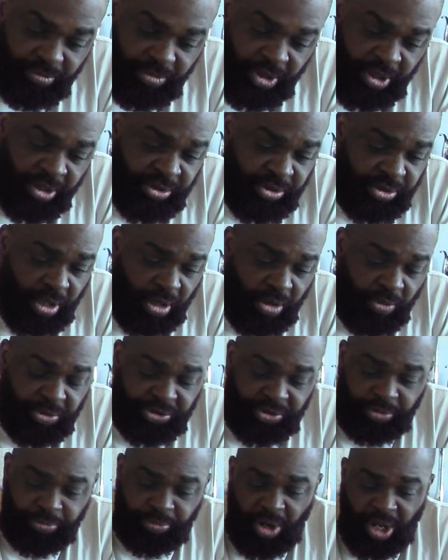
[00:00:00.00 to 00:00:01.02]
And so I
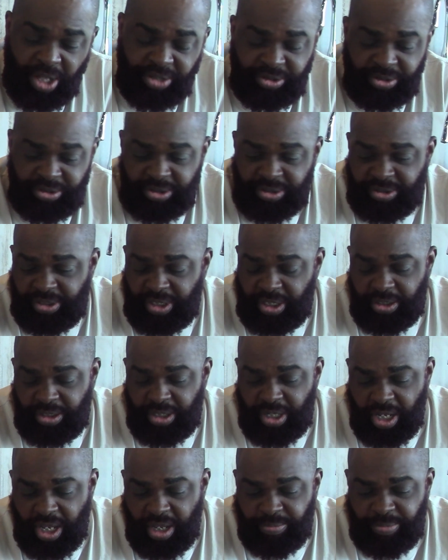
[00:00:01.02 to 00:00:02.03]
went through the process of setting it
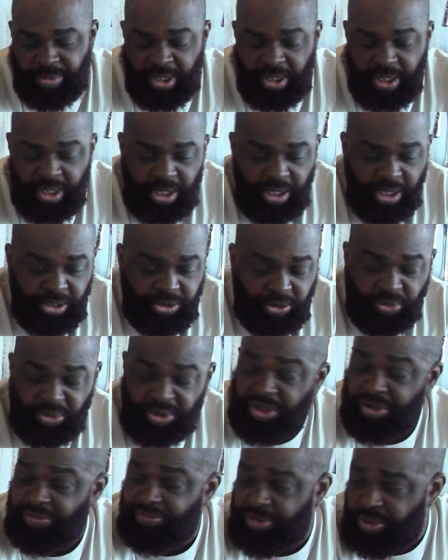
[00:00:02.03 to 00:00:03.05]
up,
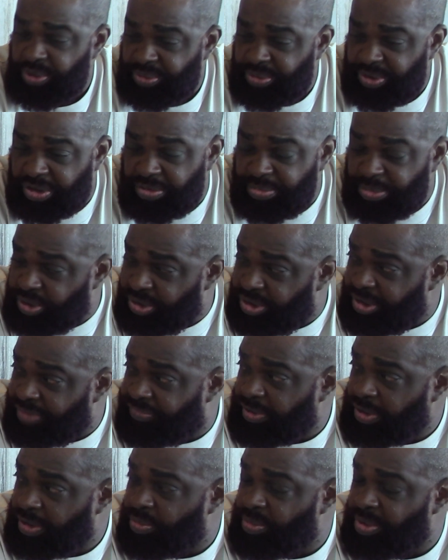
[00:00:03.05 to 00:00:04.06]
doing interviews with the community,
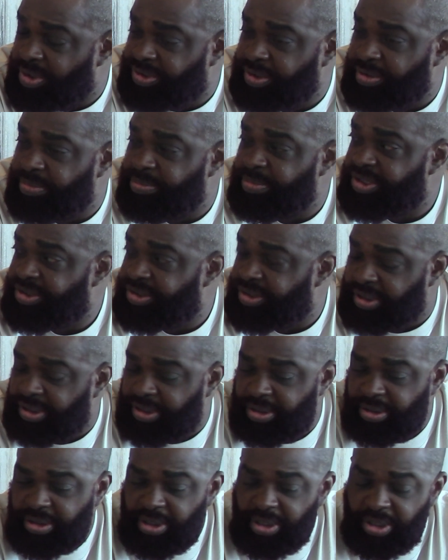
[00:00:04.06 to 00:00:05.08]
figure out what they're
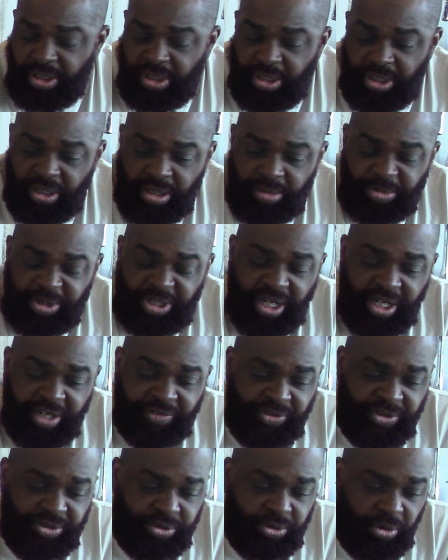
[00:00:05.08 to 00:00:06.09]
missing. I mean,
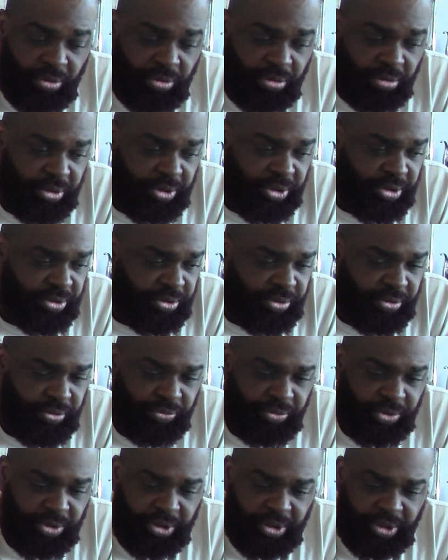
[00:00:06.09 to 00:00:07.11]
Hyfin's goal is to
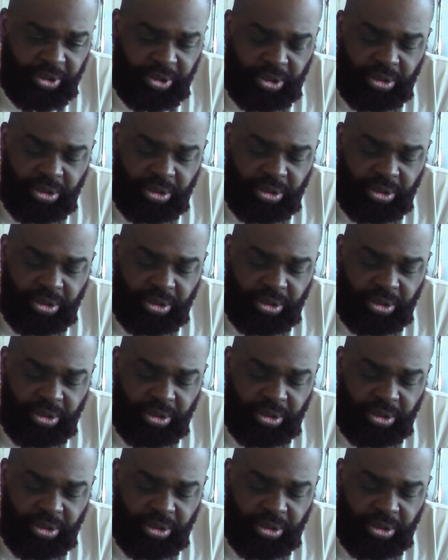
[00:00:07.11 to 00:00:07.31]
really